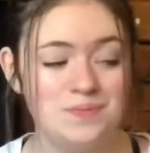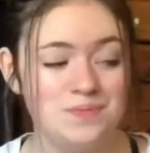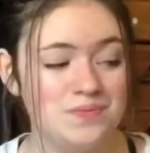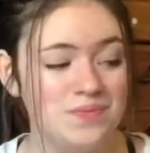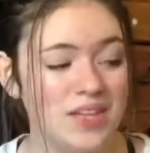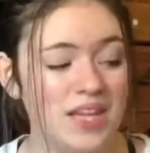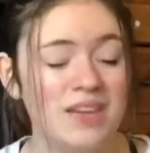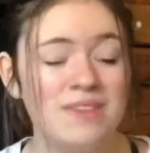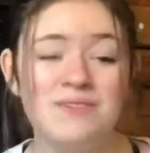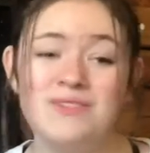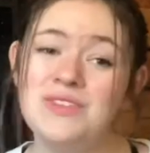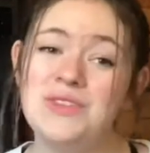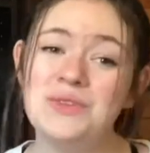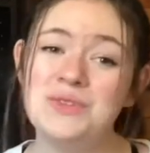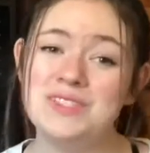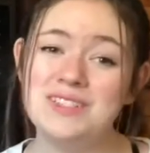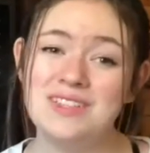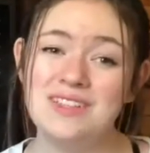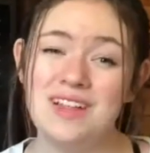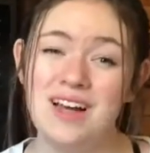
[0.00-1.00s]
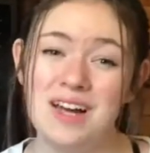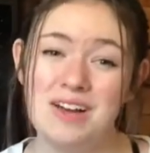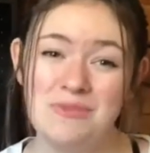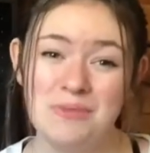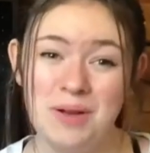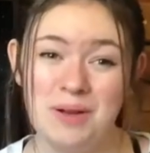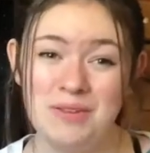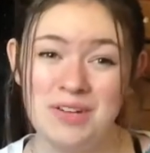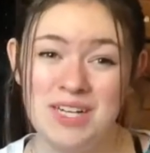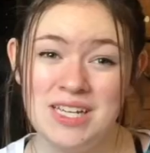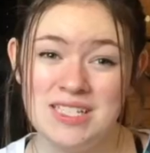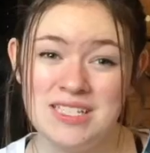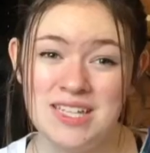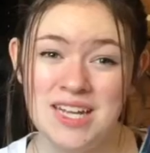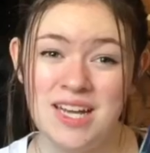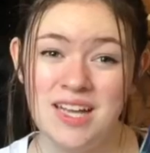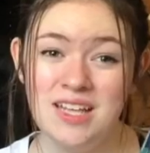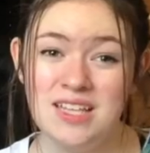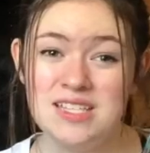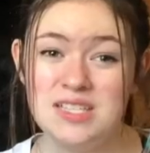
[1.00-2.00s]
influence a lot of my reading
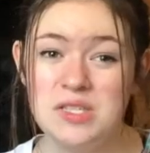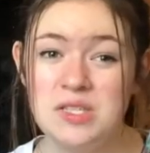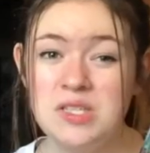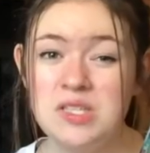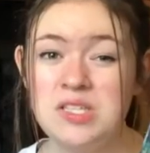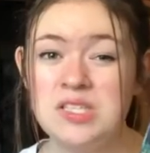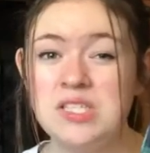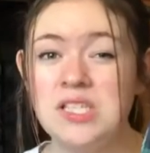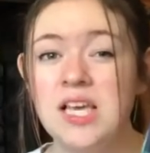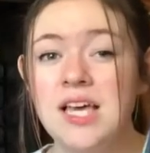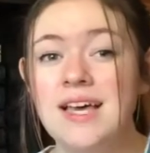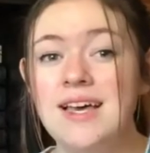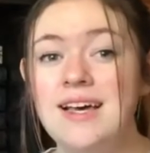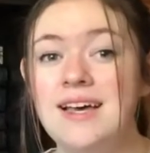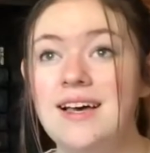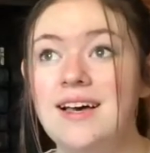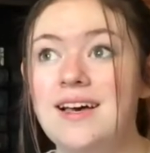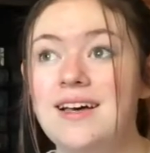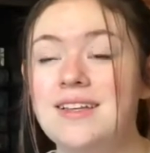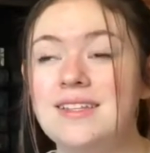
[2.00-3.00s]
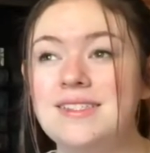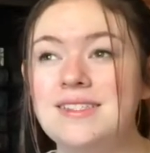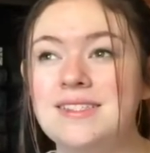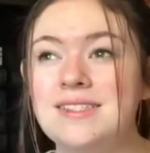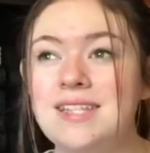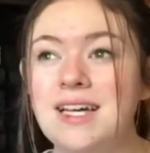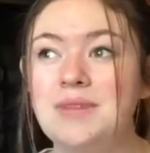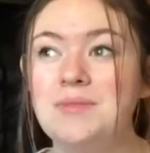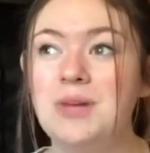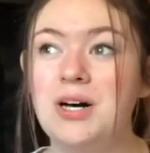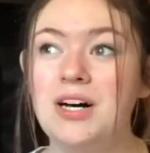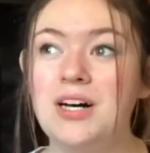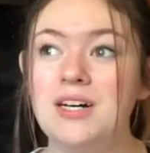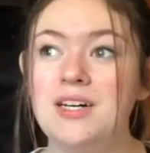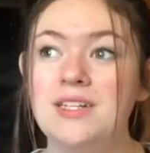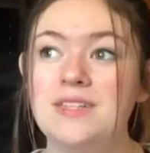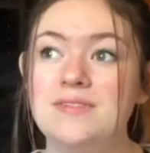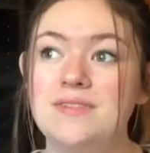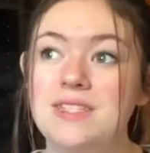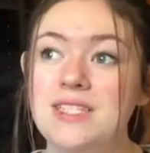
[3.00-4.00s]
style. This is some
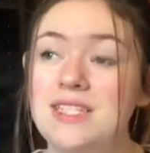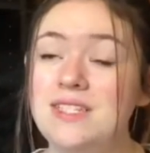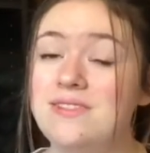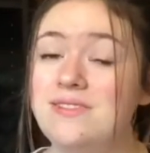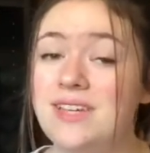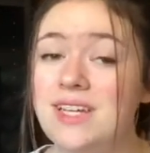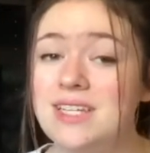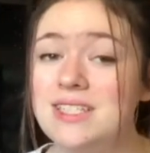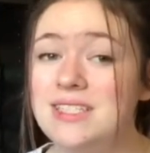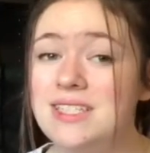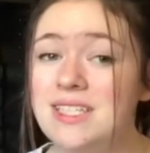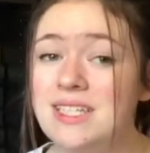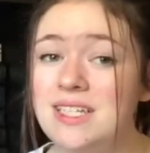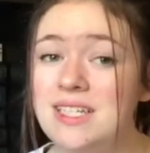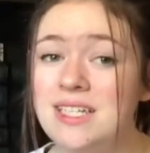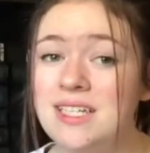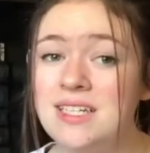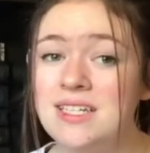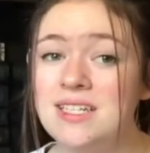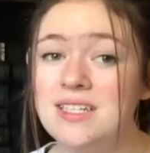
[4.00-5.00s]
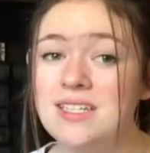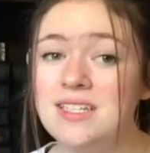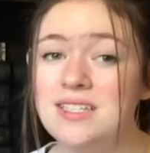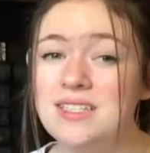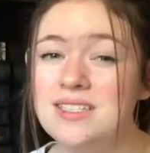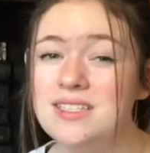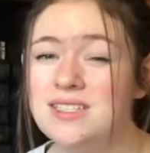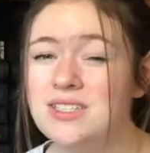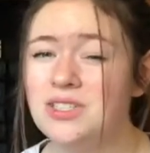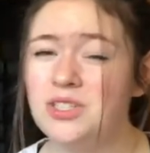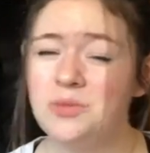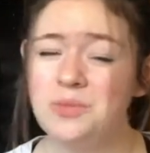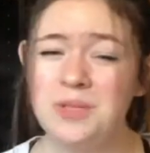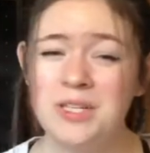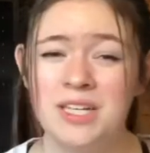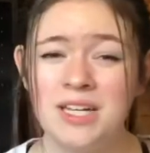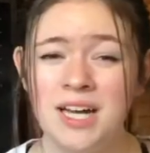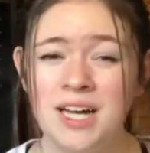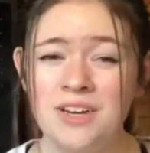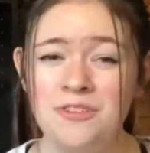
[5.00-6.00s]
of the fantasy
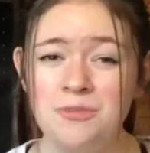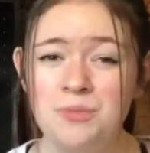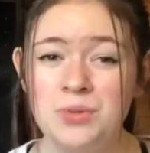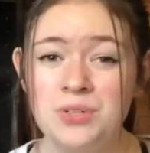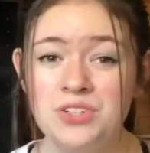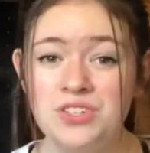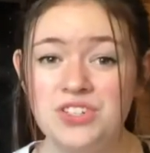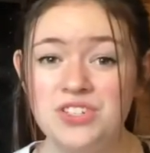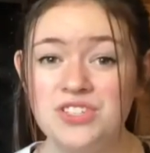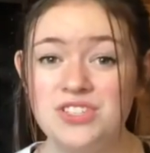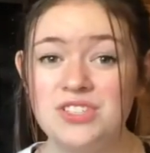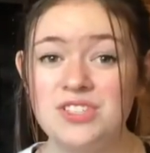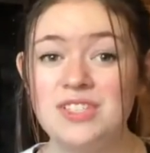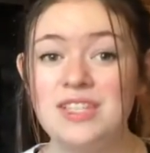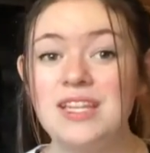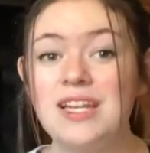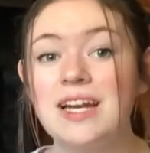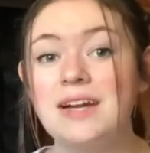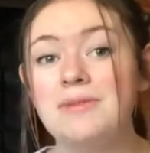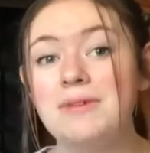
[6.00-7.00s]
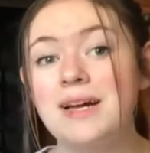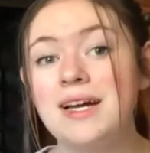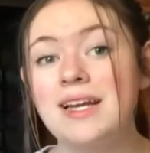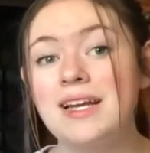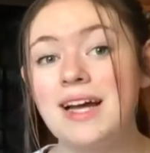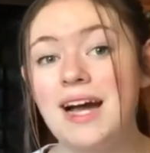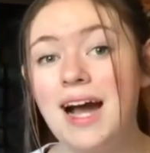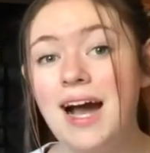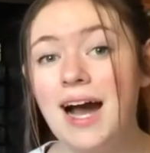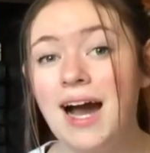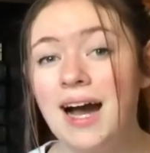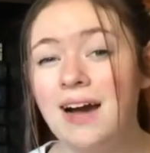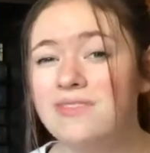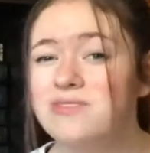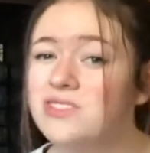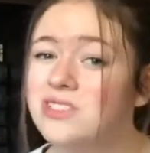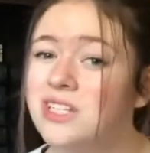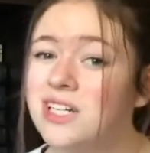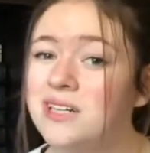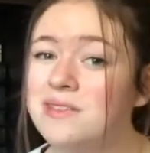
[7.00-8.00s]
dystopian kind of books that I read
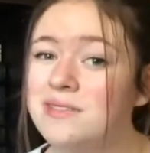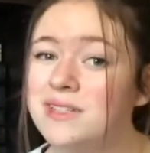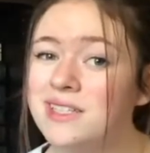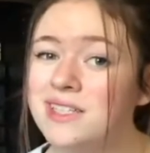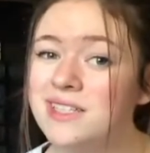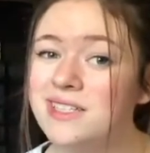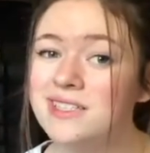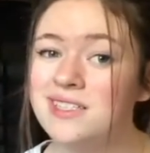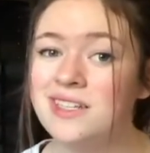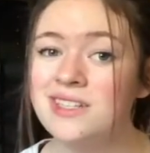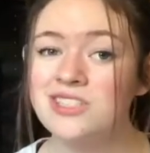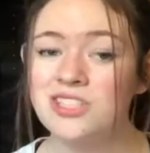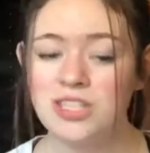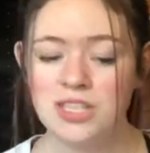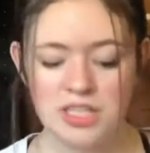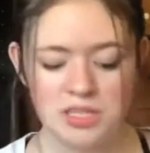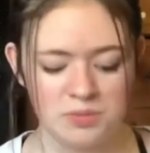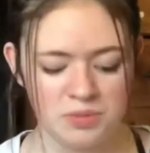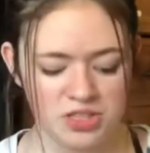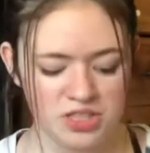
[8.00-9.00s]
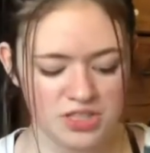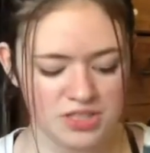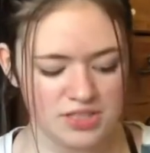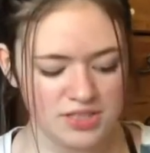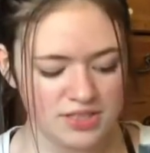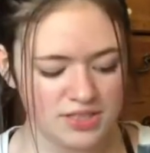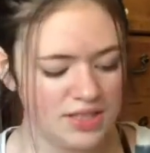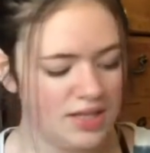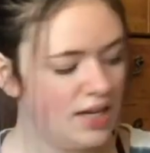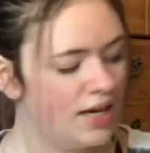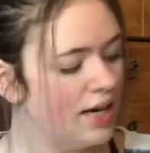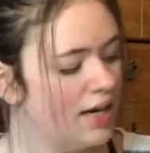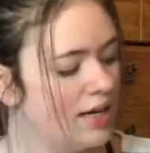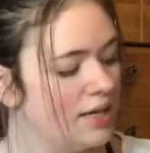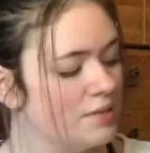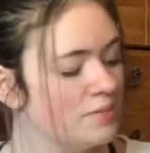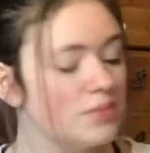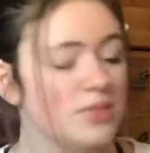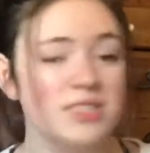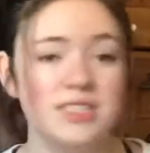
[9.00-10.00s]
after I read the Cassandra Clare books
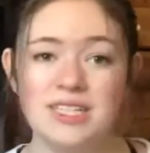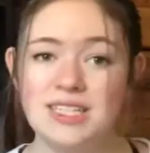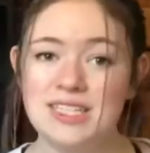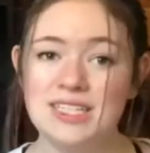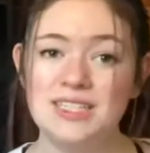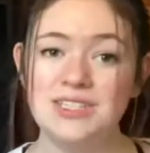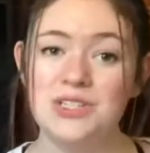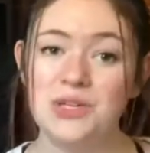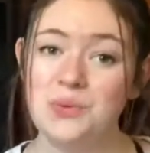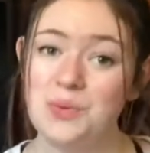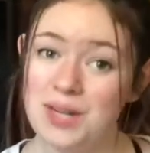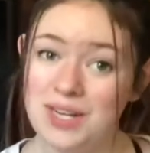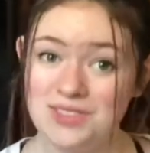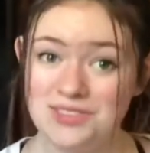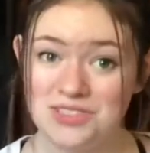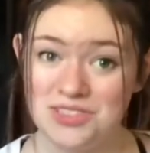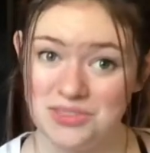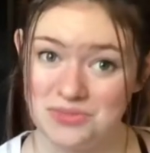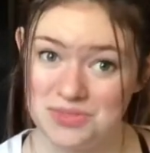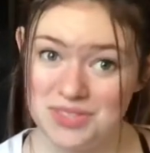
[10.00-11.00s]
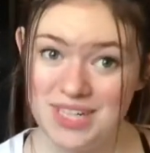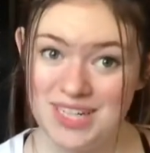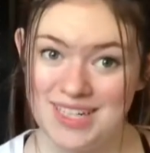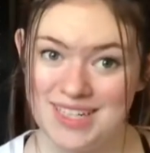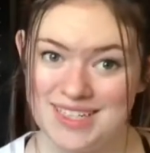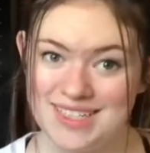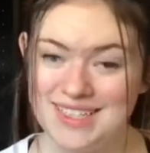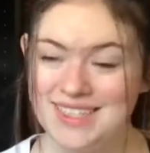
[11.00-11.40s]
because I didn't know what else to read.